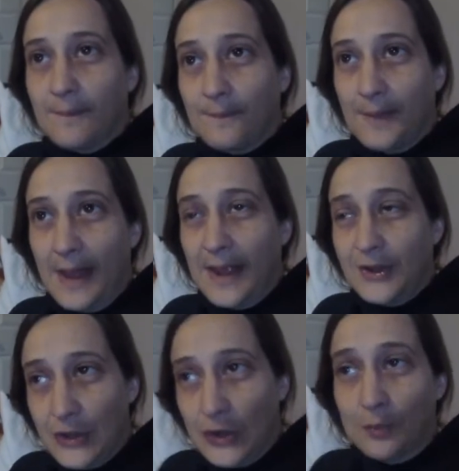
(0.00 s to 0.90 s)
my
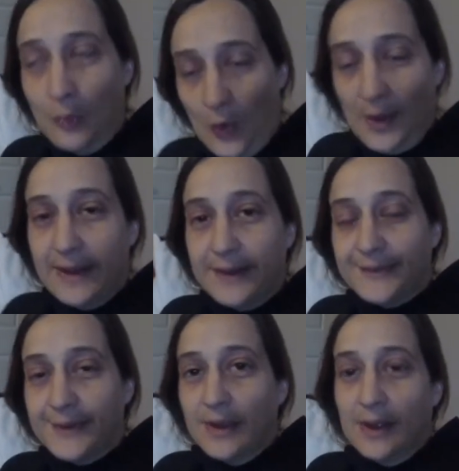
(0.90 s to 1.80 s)
2
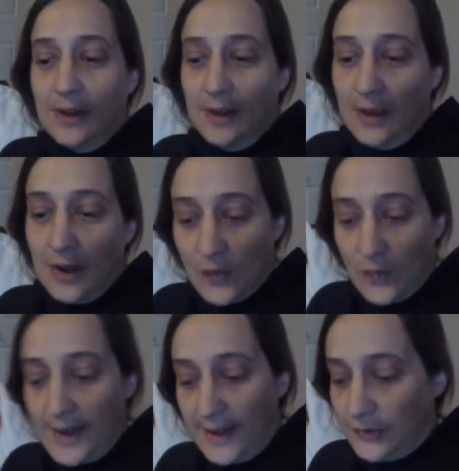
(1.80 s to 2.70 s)
boys are
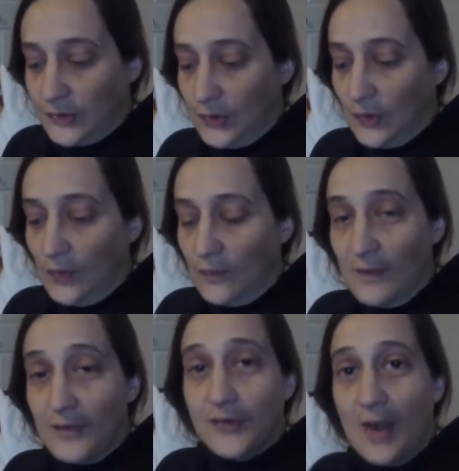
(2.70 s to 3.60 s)
ready to
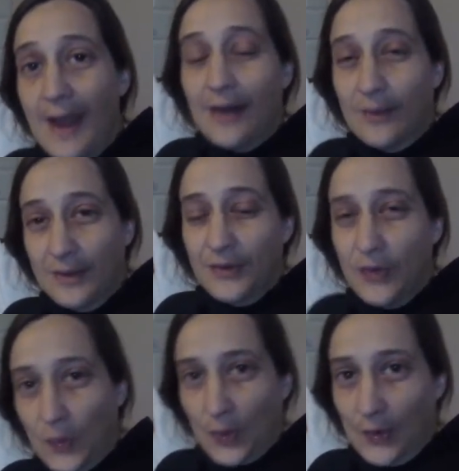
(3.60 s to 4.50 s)
venture out into
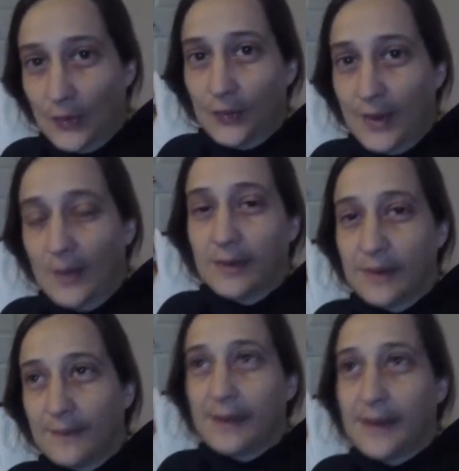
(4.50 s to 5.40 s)
the world. I want to
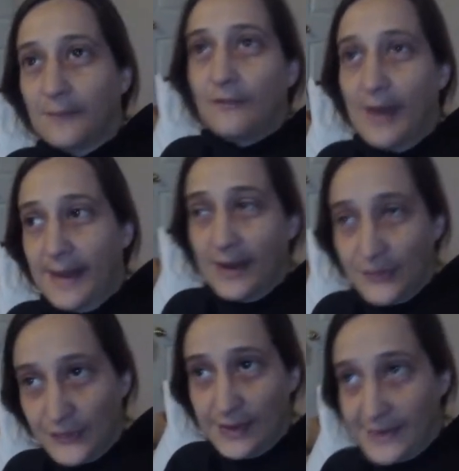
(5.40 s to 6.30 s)
get them
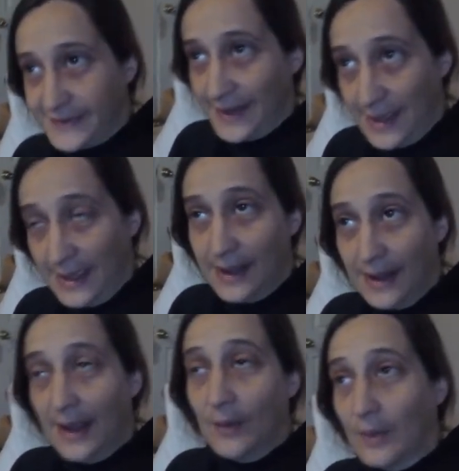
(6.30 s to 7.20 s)
financially set.
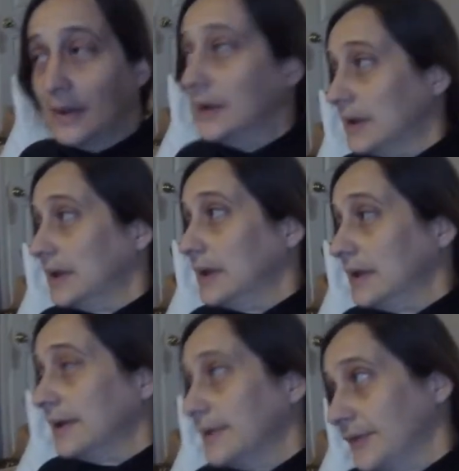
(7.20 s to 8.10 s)

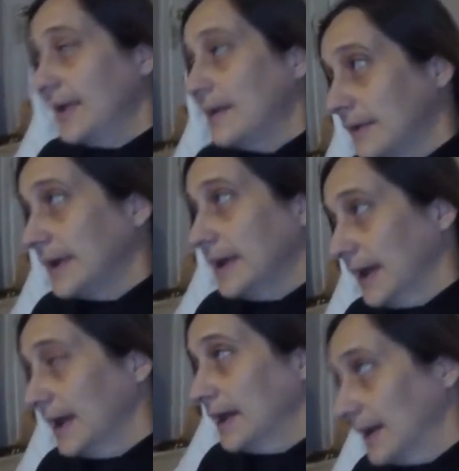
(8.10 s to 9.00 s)
Because you're not ready
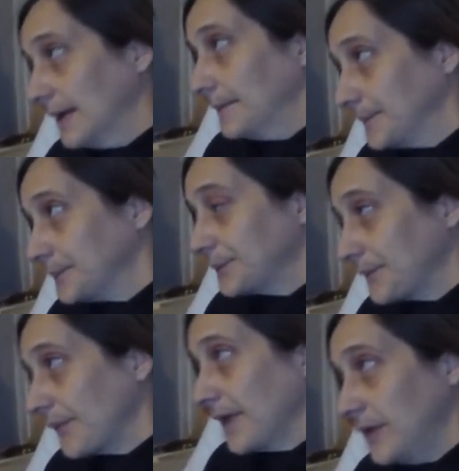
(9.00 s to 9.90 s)
yet.
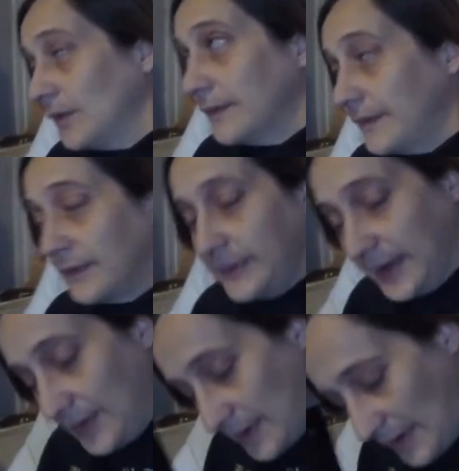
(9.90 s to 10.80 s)
You're only 13. You're not